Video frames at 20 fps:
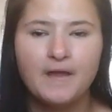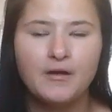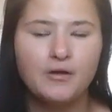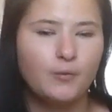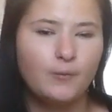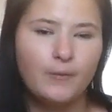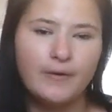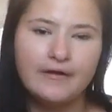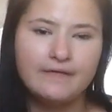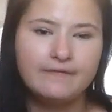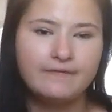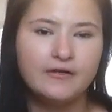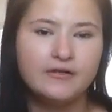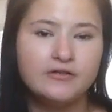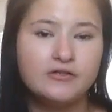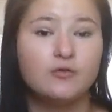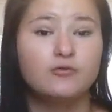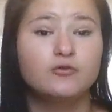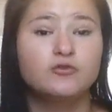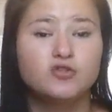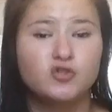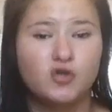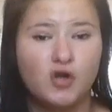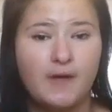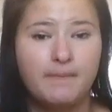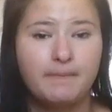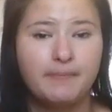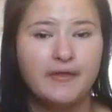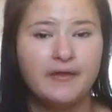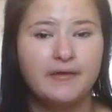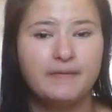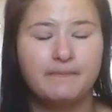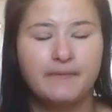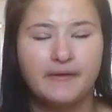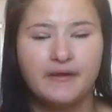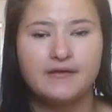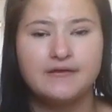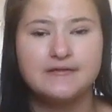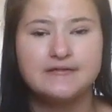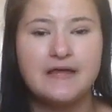or whatever. Don't drop them,
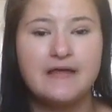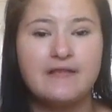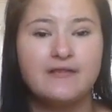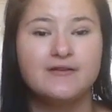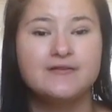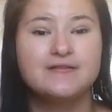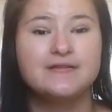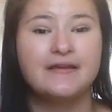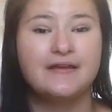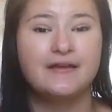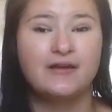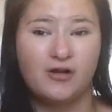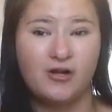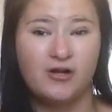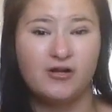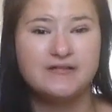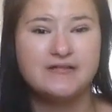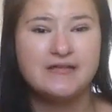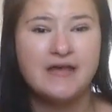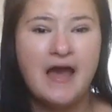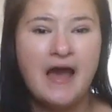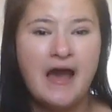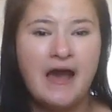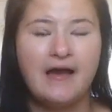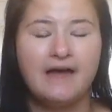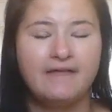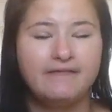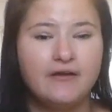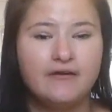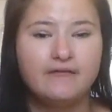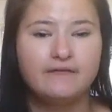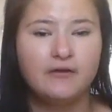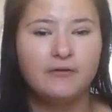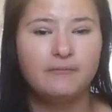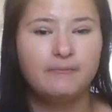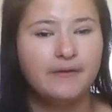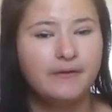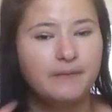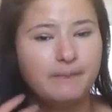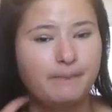because that looks like it hurts. I've
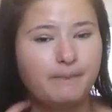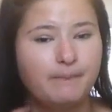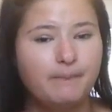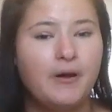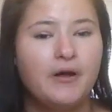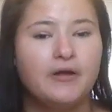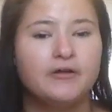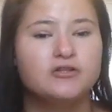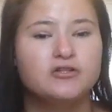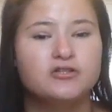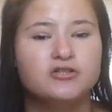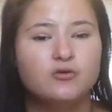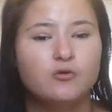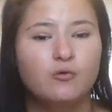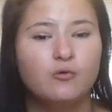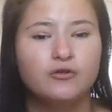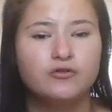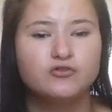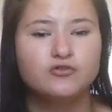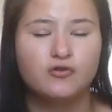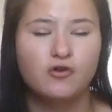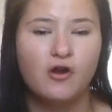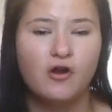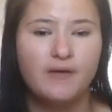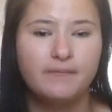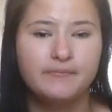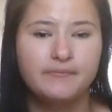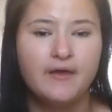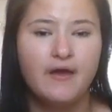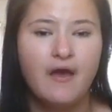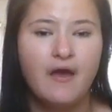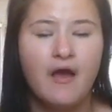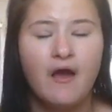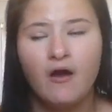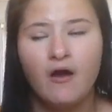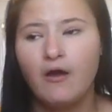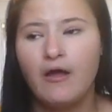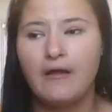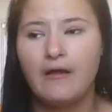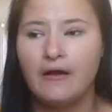never been punched or dropped
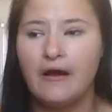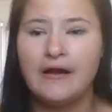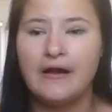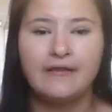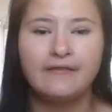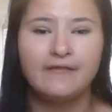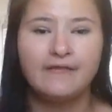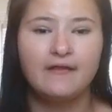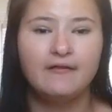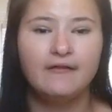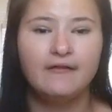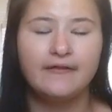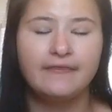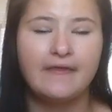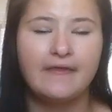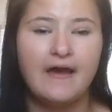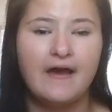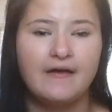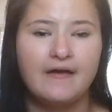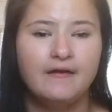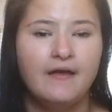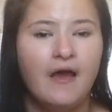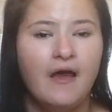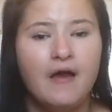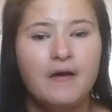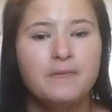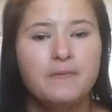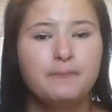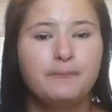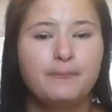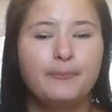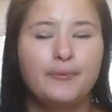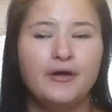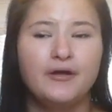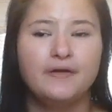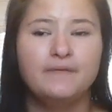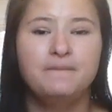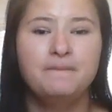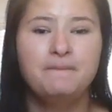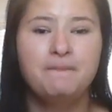or anything like that,
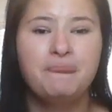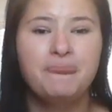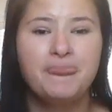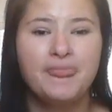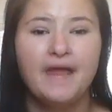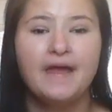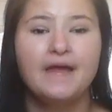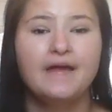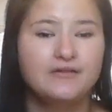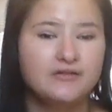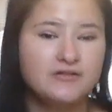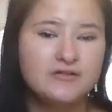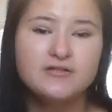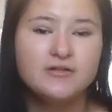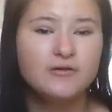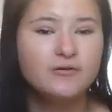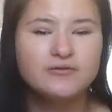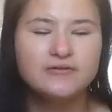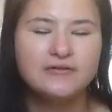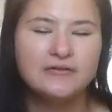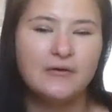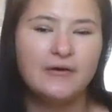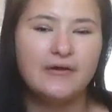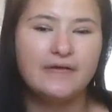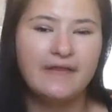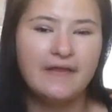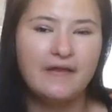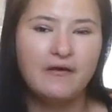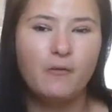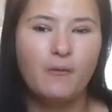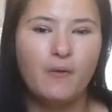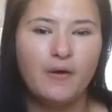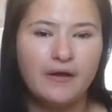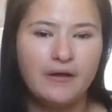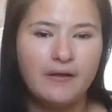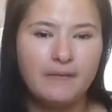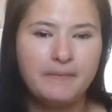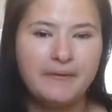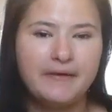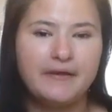but just don't do it. They don't
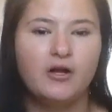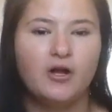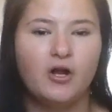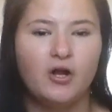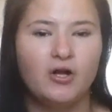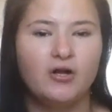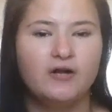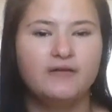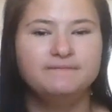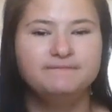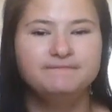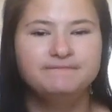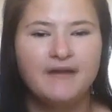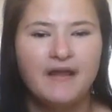want to be hurt.